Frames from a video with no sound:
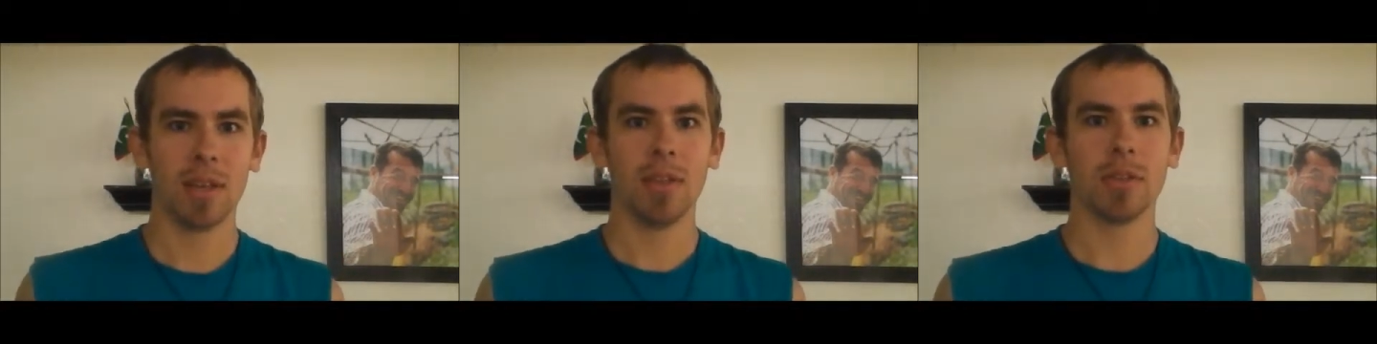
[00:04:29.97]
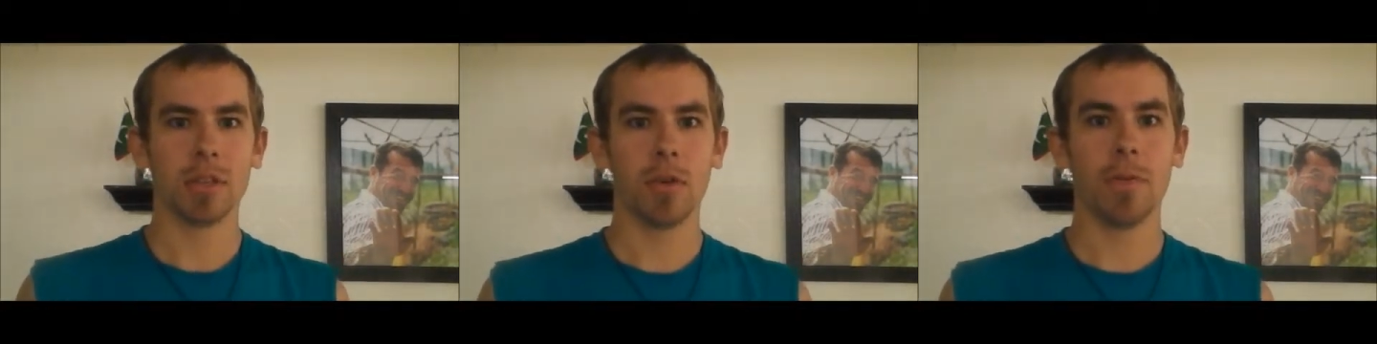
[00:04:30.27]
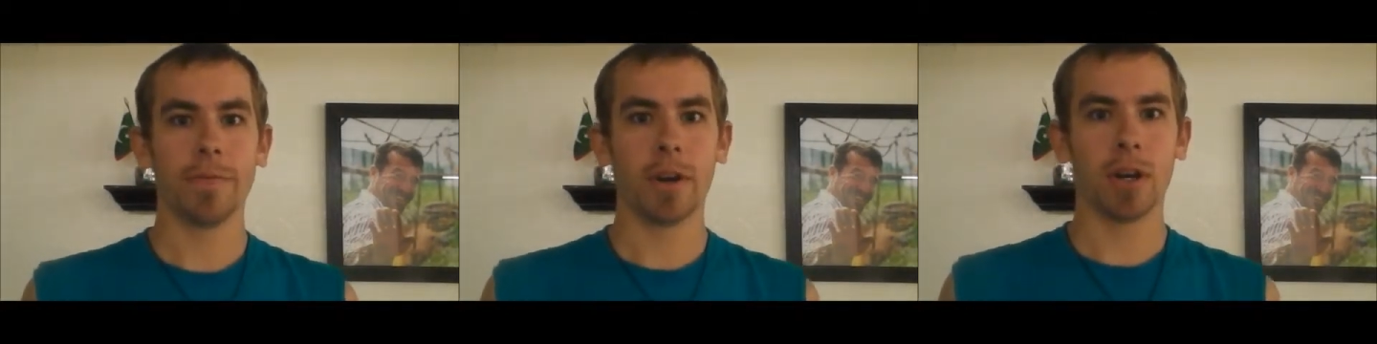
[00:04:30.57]
Those of you who
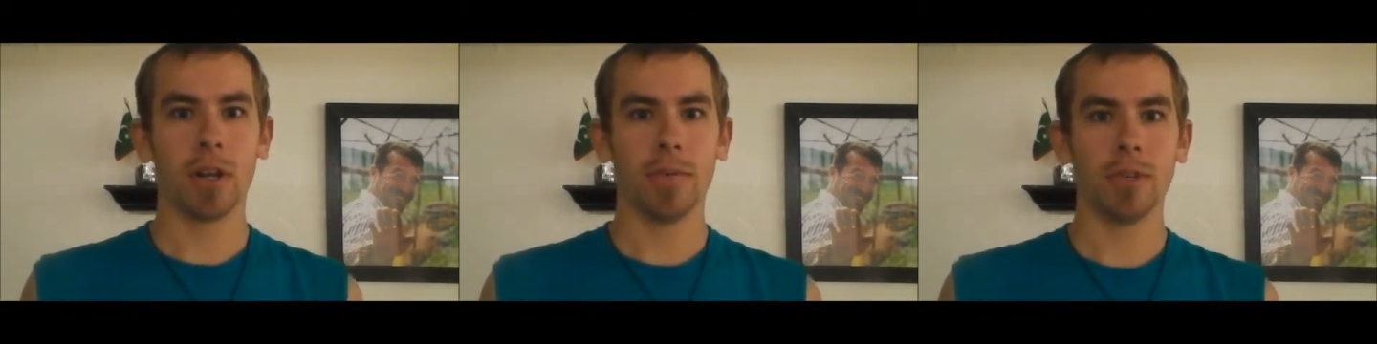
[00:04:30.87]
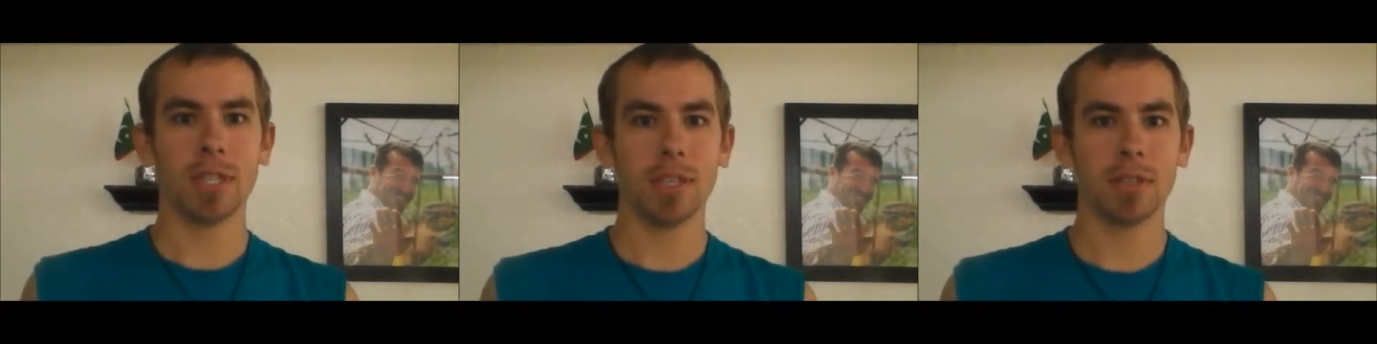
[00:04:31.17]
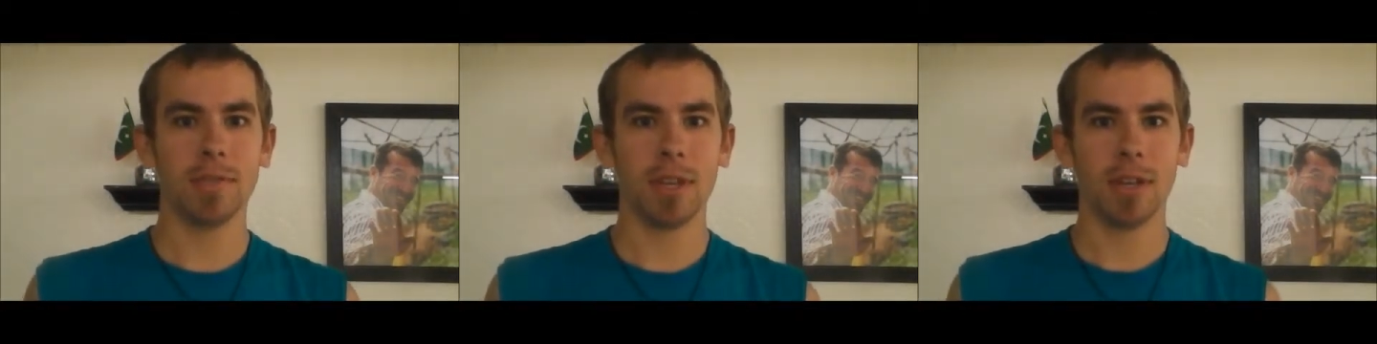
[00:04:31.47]
have fired up, you see
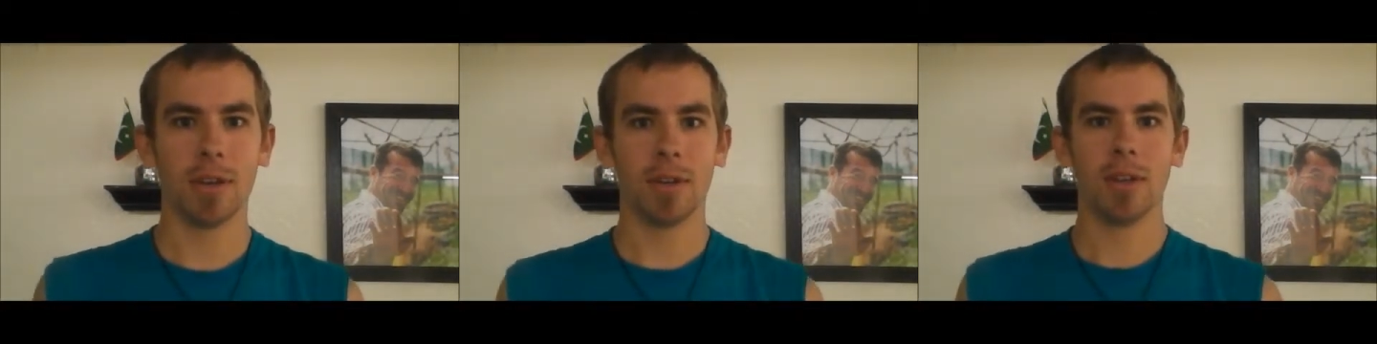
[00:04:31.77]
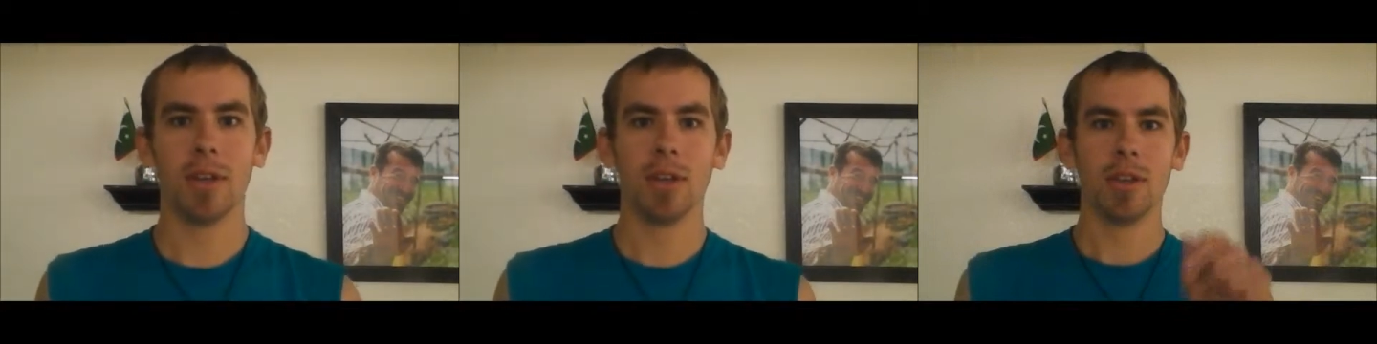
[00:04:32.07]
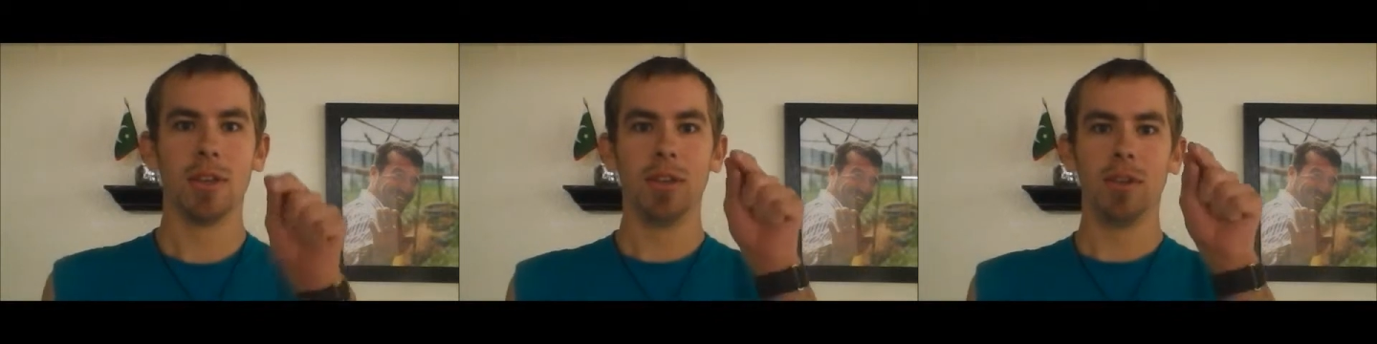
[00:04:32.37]
this video,
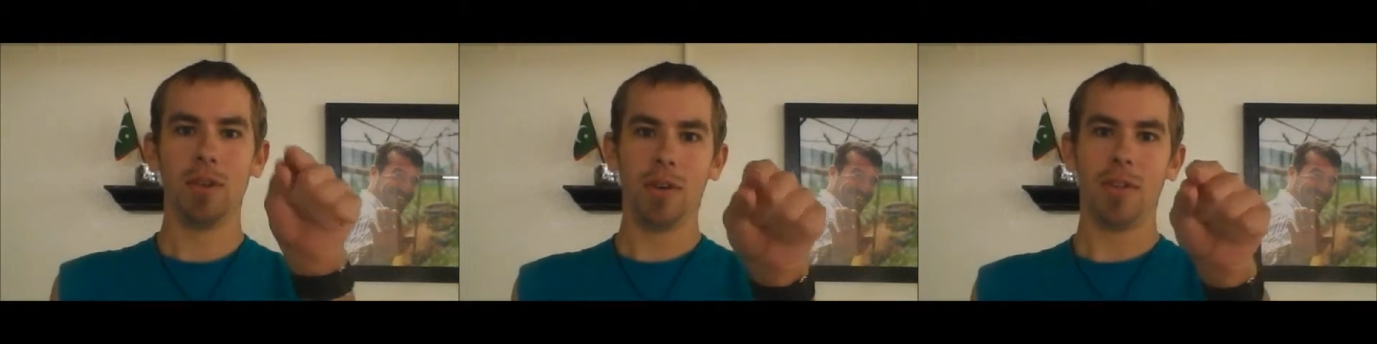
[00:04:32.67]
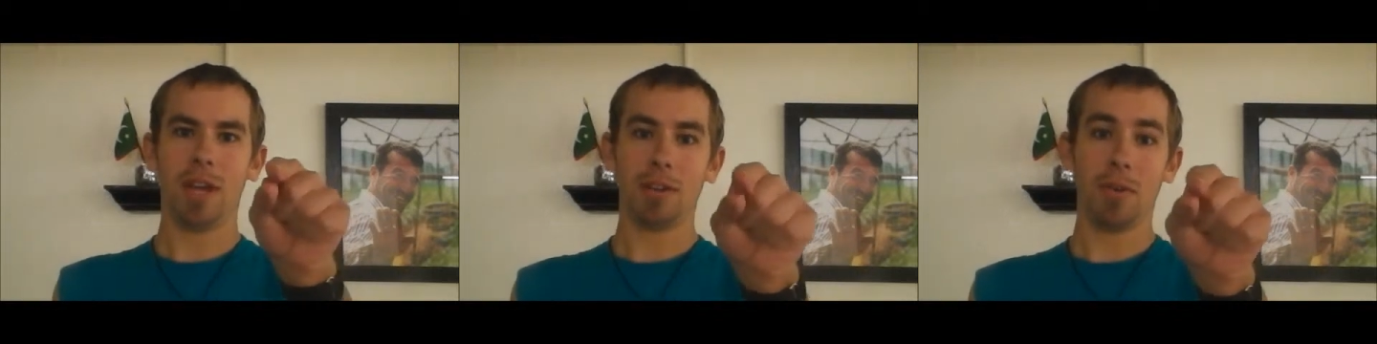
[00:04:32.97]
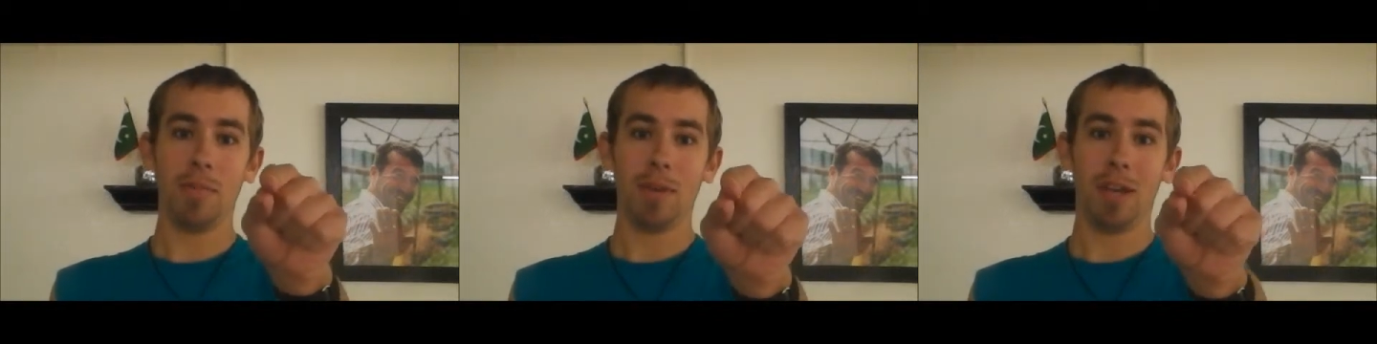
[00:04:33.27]
you'll know that I'm
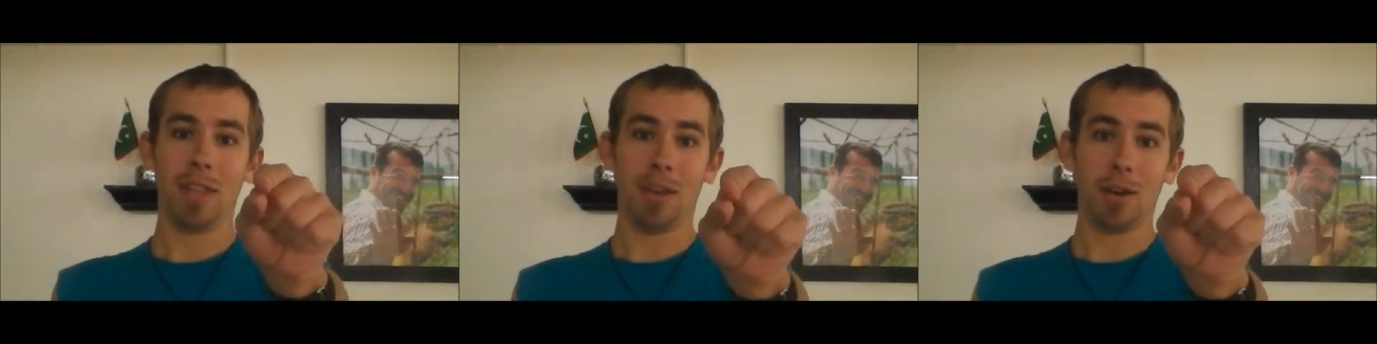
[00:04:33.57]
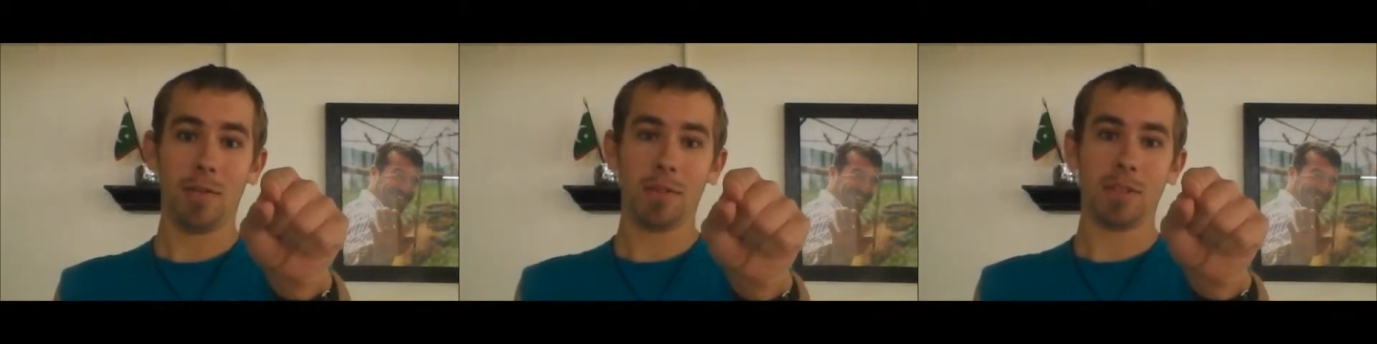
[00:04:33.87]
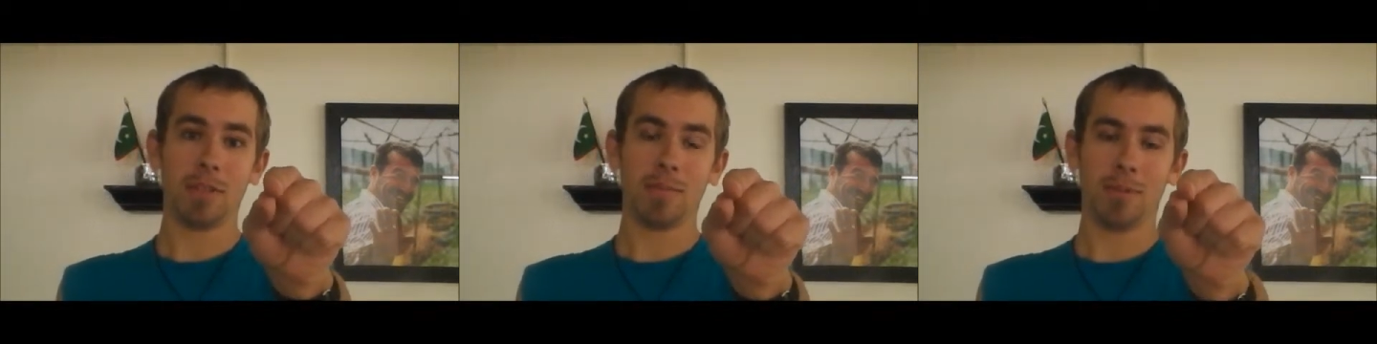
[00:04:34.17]
going to be at the
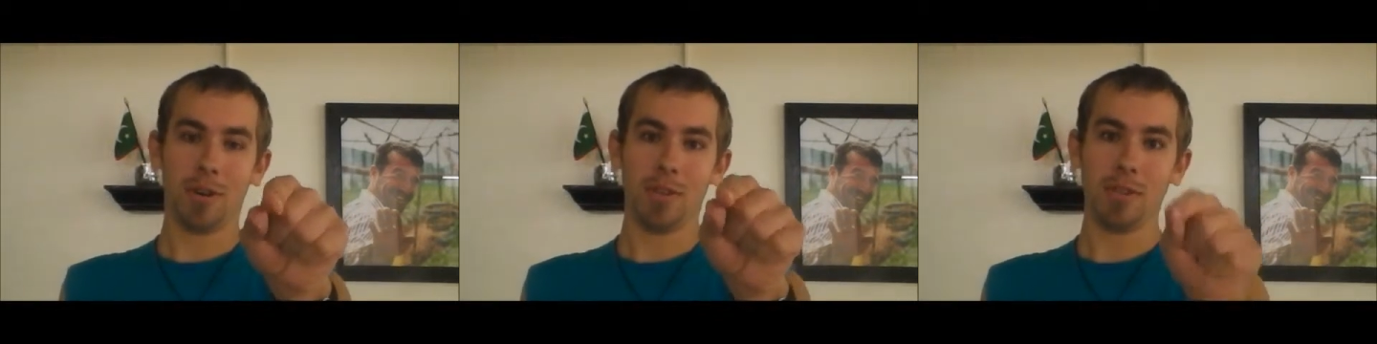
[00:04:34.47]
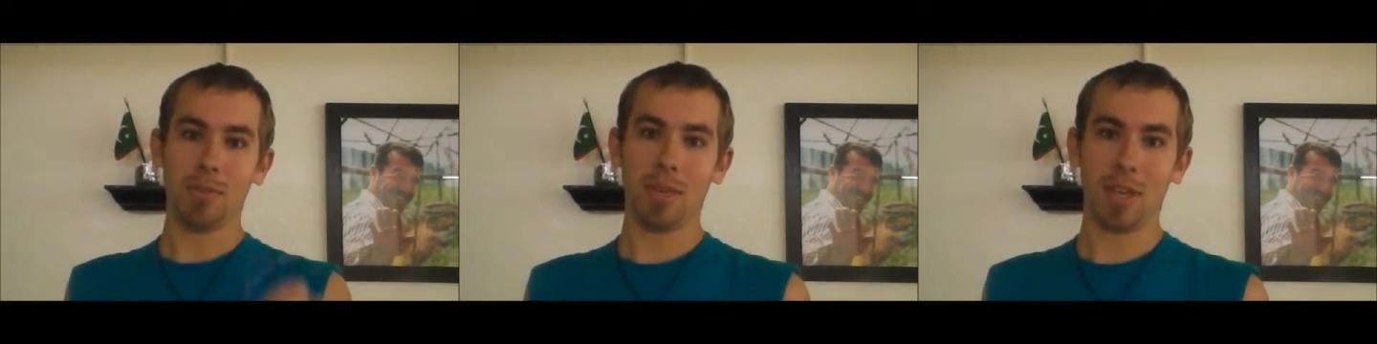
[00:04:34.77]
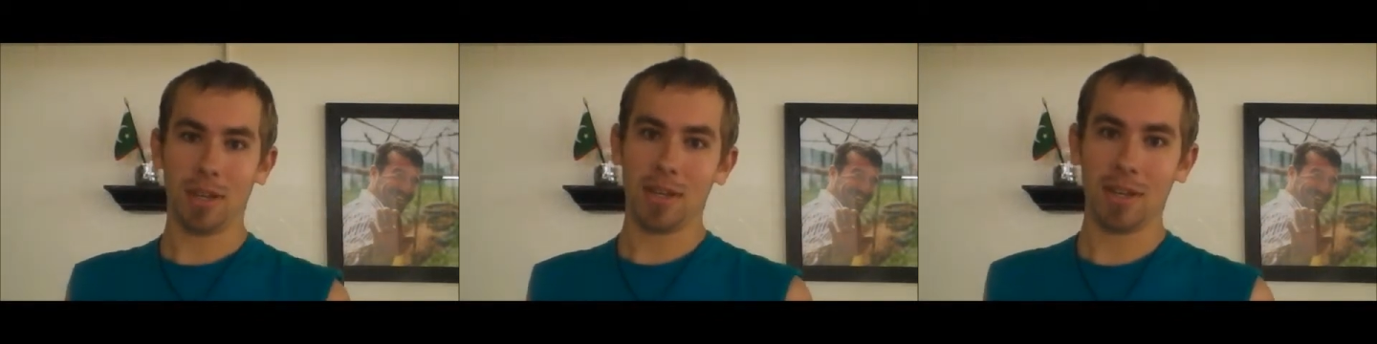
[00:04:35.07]
harvest party this
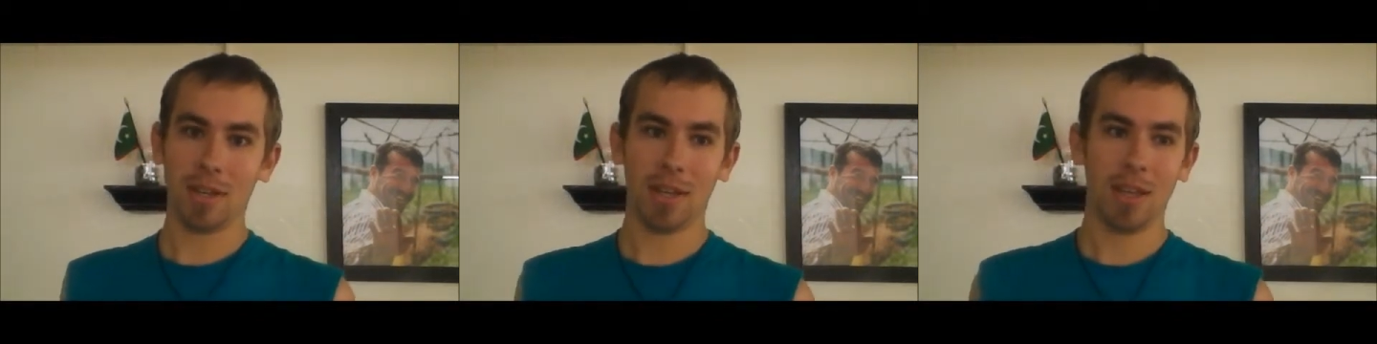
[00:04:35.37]
weekend and